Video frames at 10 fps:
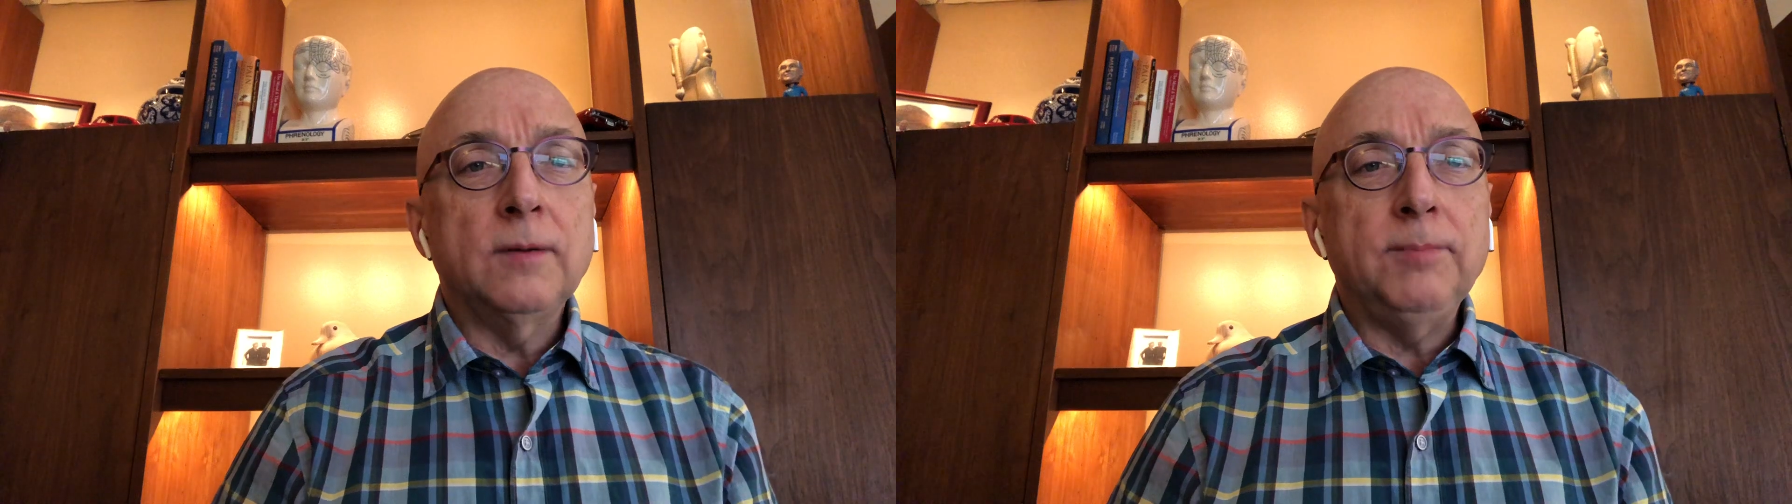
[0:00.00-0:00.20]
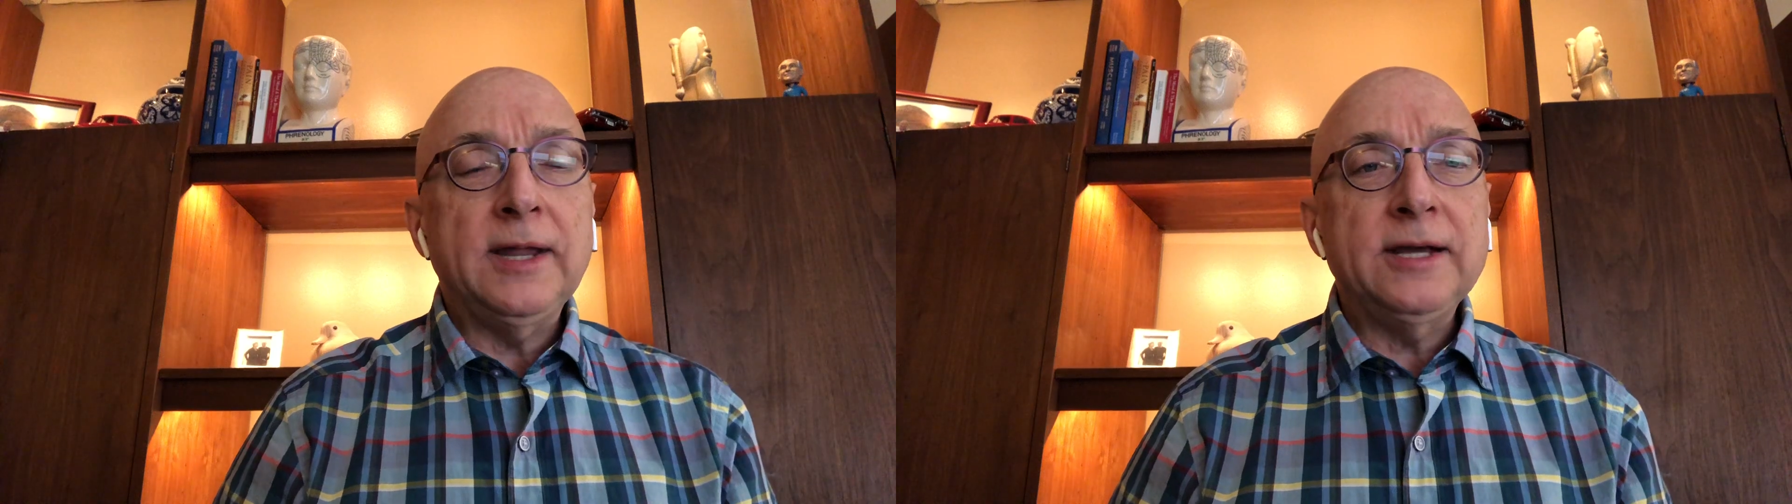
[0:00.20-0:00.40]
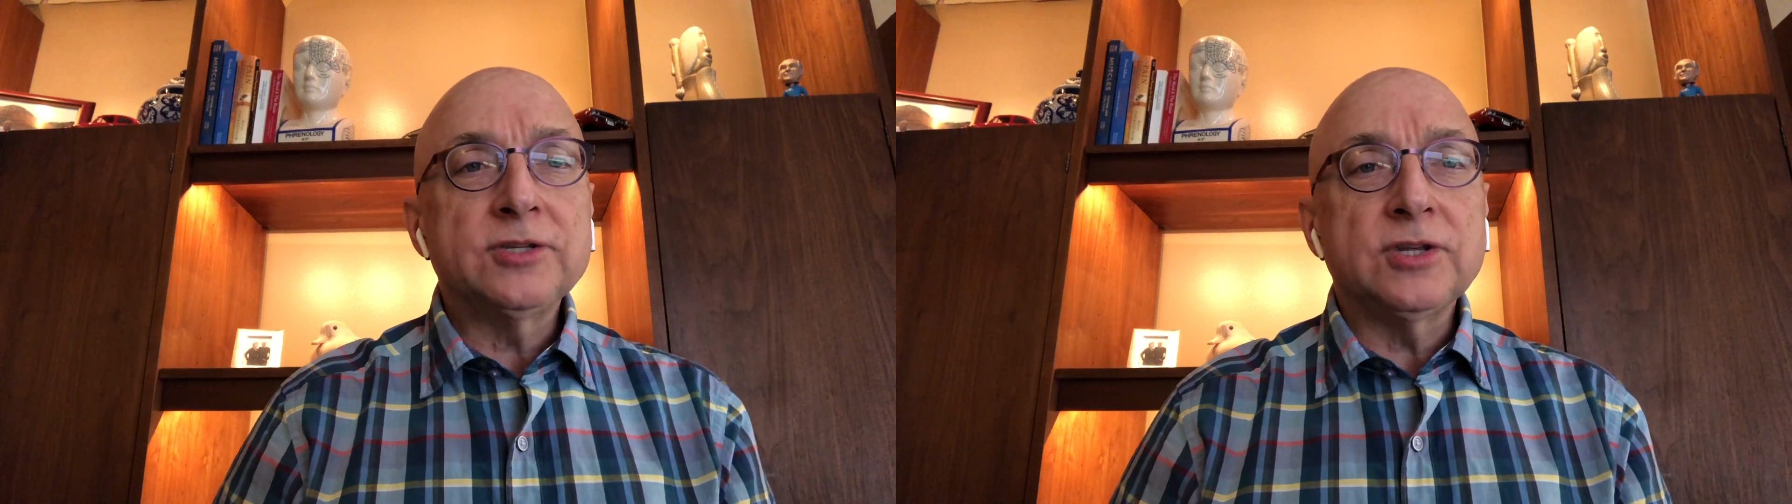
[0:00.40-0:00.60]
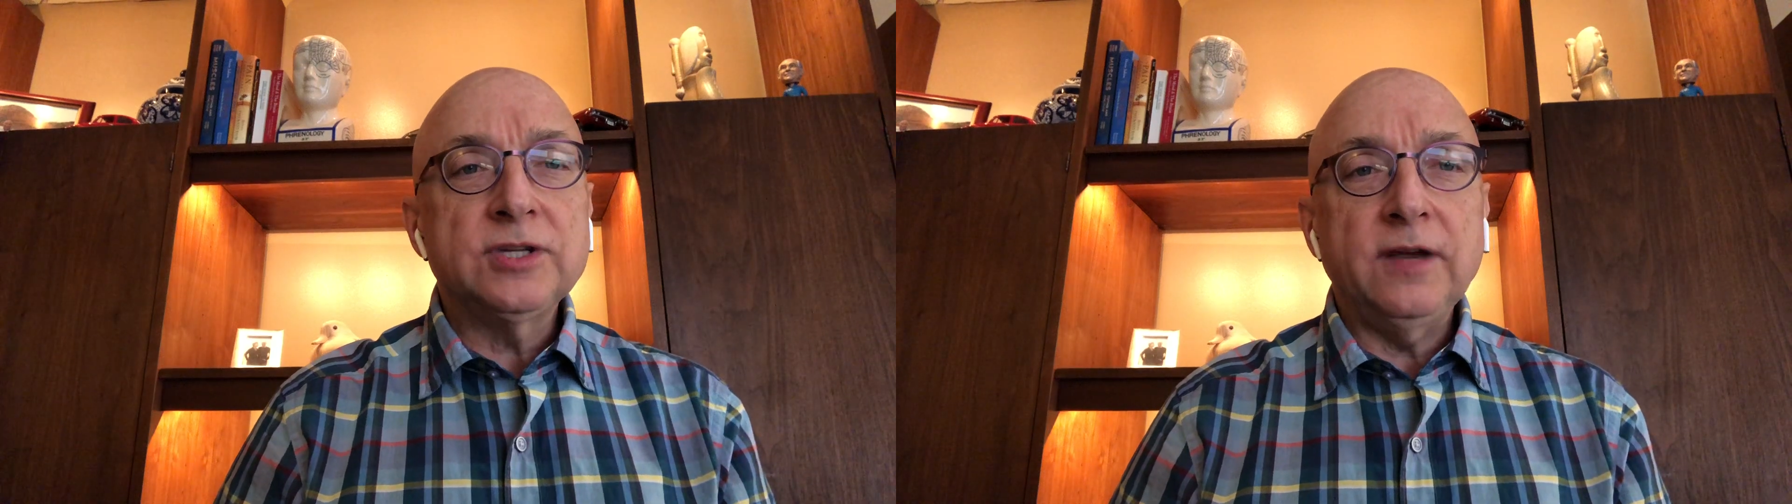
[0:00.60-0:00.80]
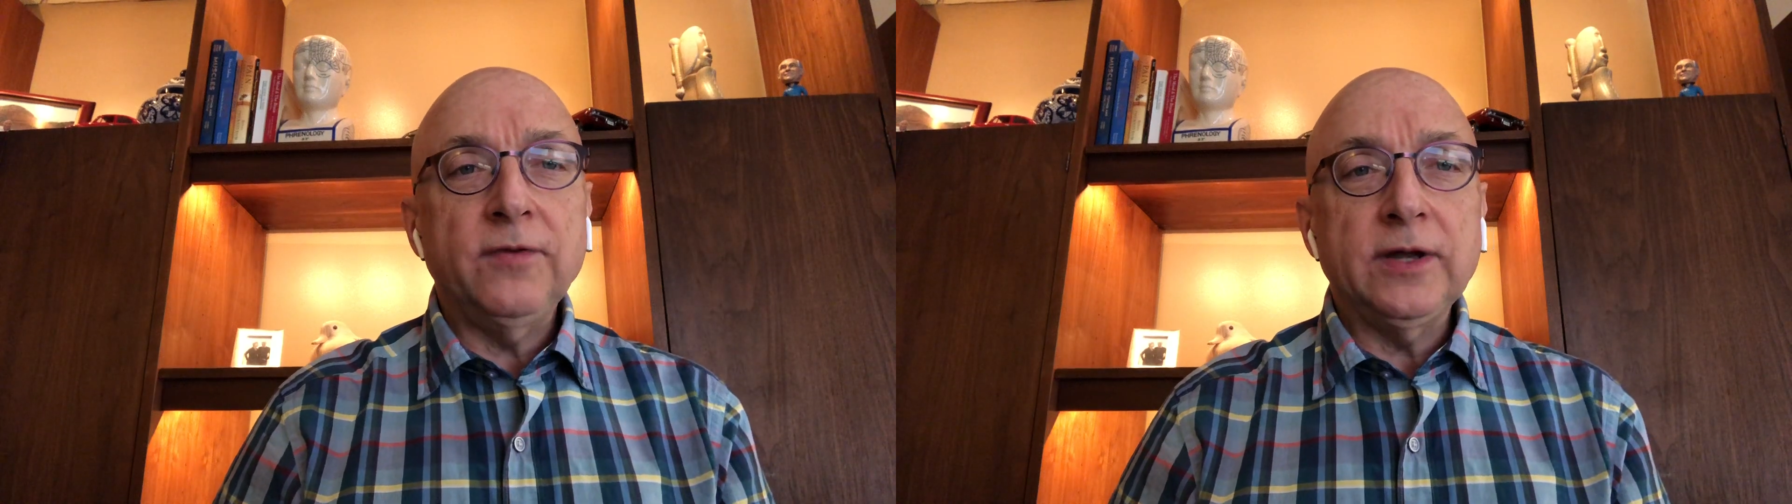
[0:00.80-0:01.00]
complaints and
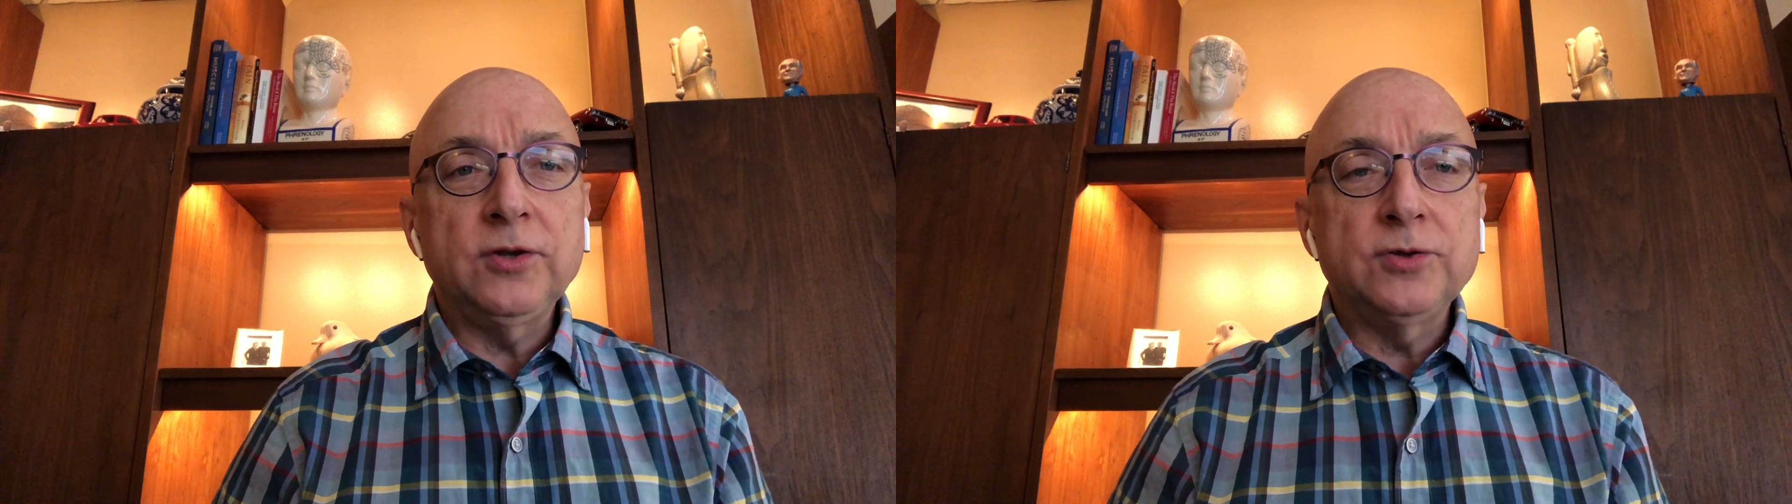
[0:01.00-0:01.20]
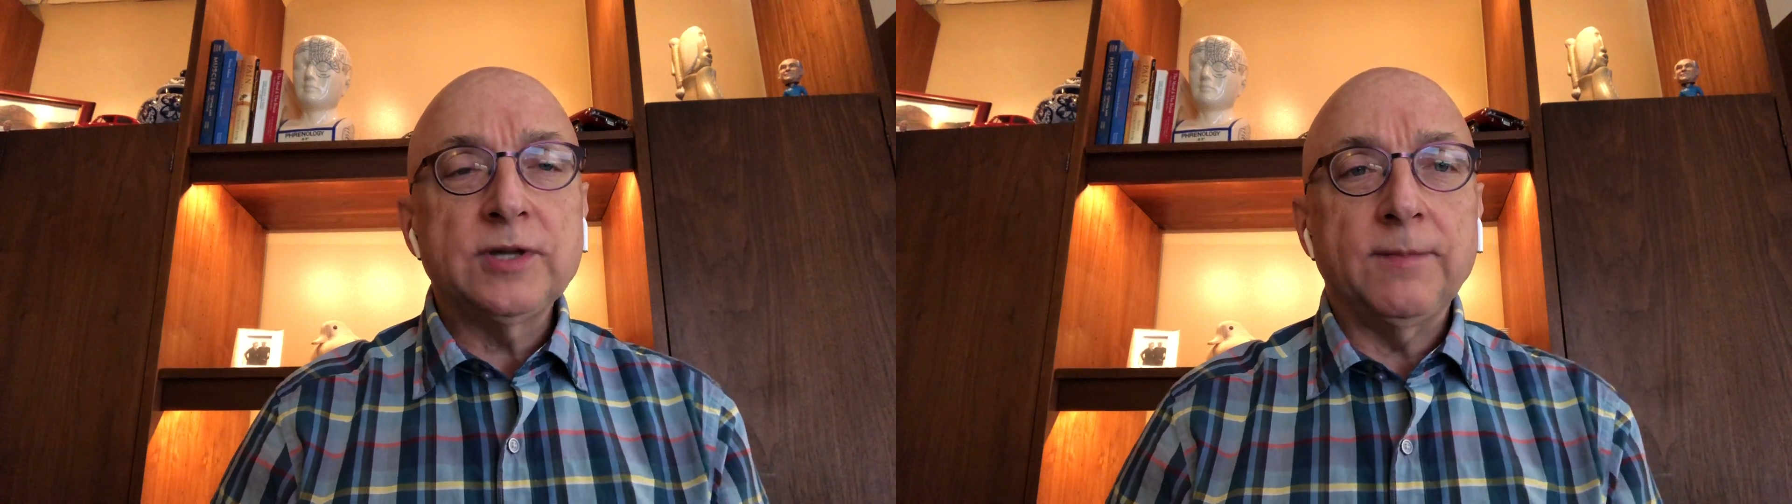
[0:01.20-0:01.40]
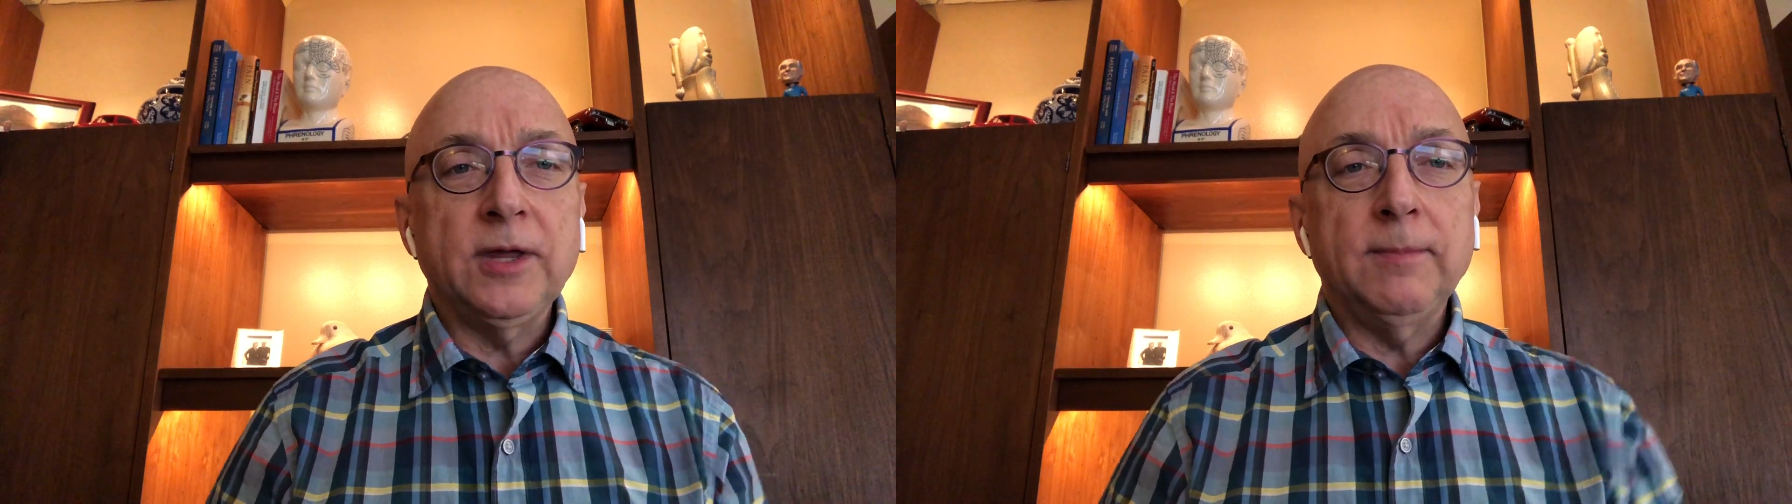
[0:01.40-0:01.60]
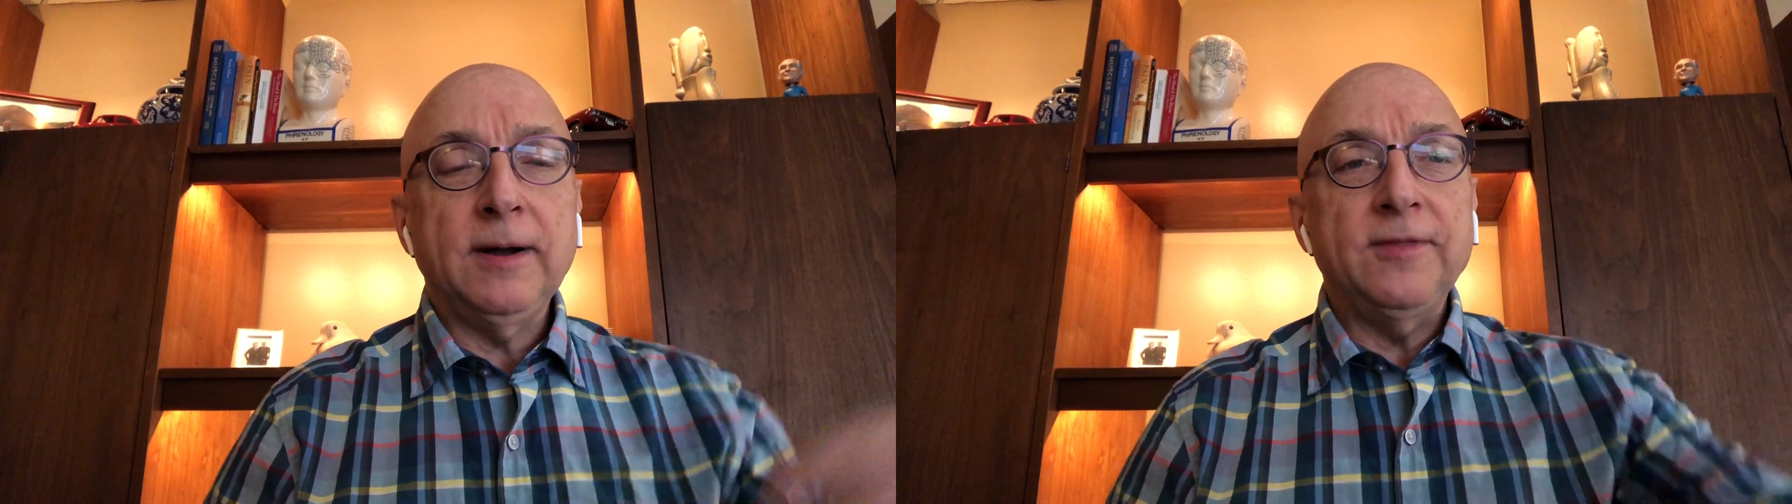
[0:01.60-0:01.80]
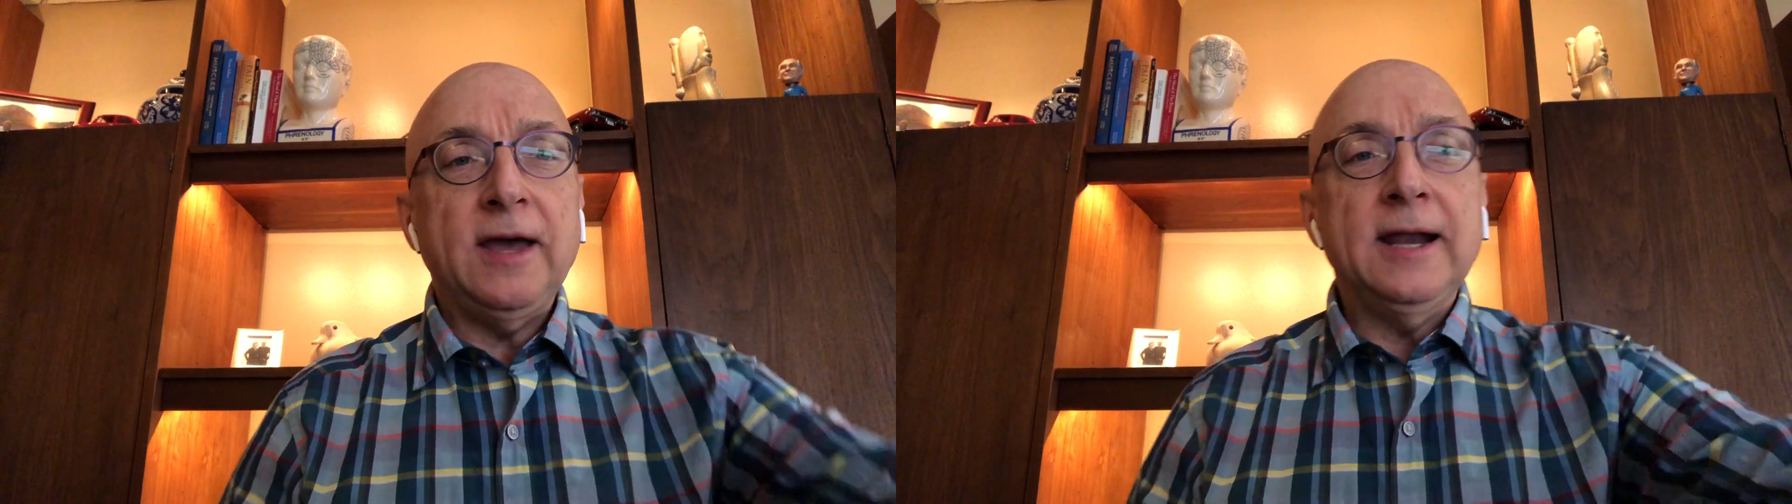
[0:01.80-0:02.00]
see if we can do something
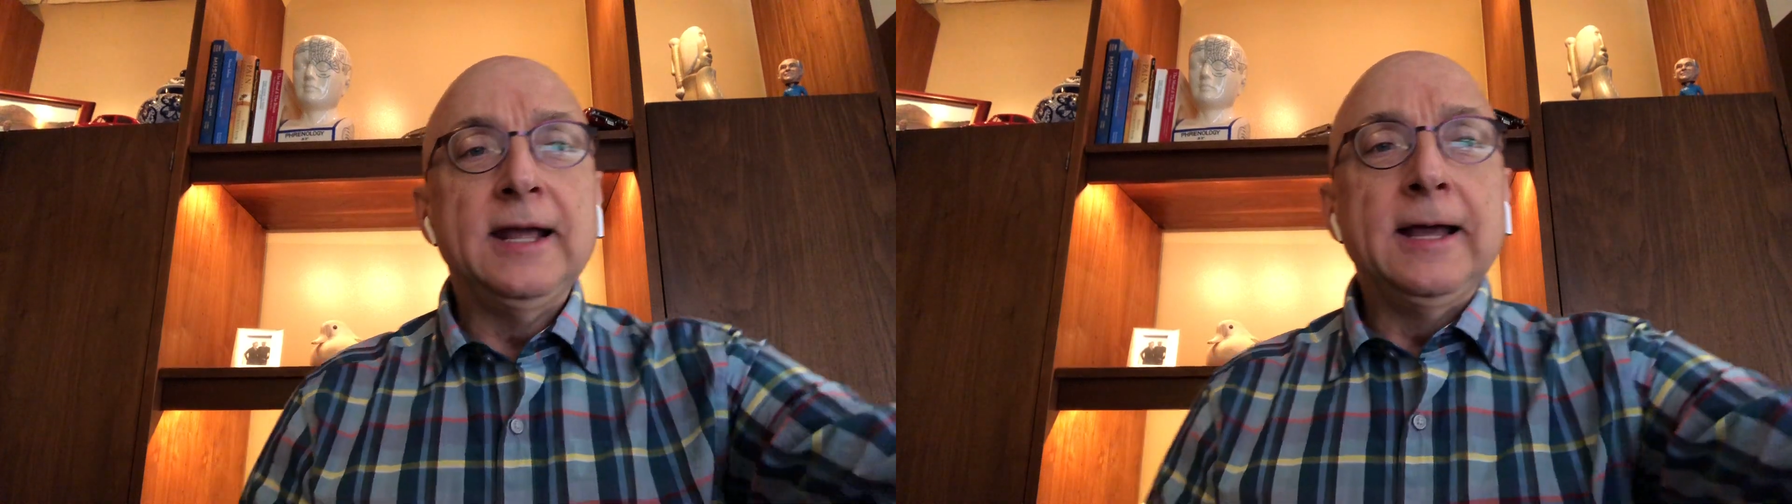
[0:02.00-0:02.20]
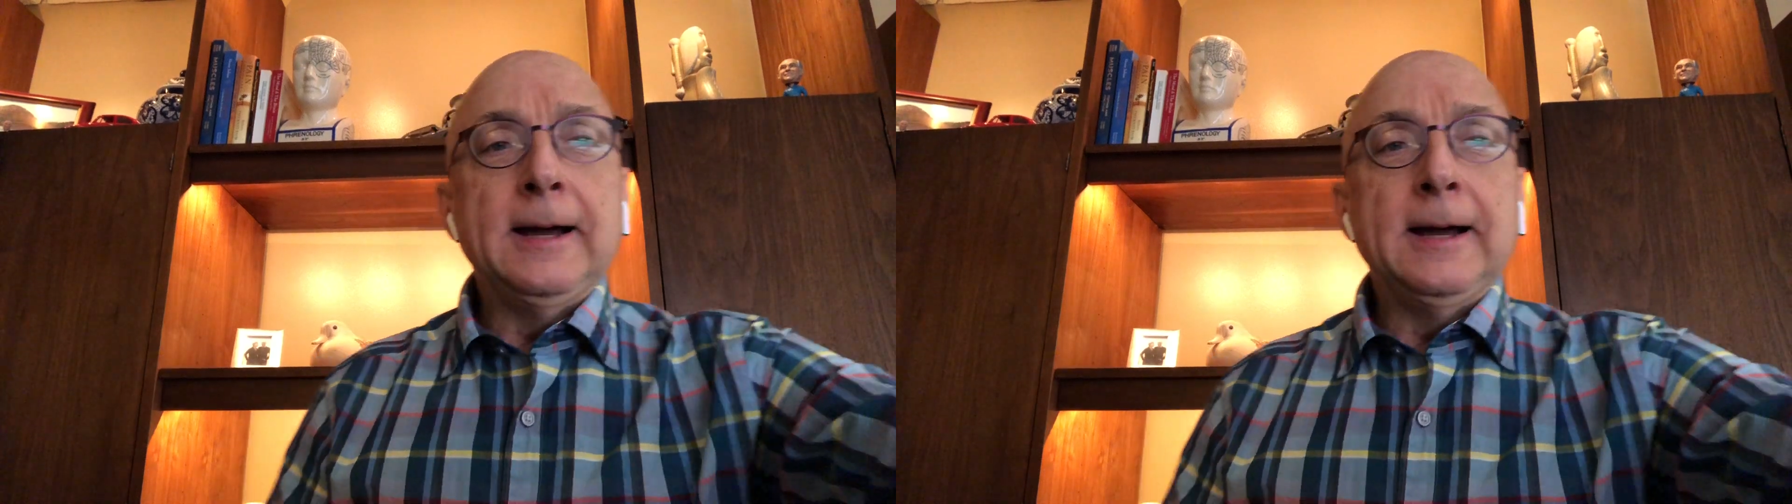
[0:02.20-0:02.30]
about that.